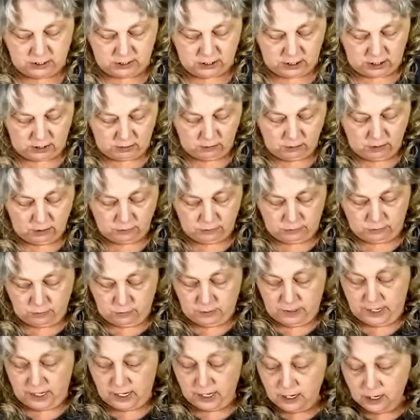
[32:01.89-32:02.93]
go through
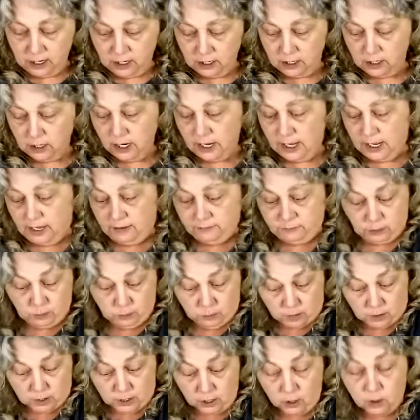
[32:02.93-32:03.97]
here. If you want to
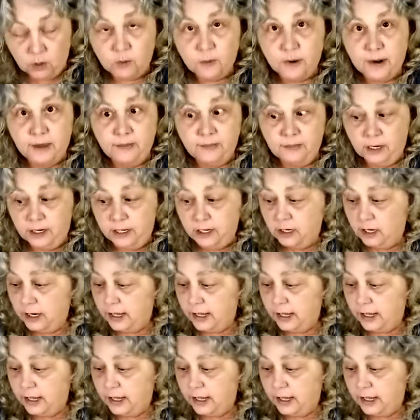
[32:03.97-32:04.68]
go around the little area,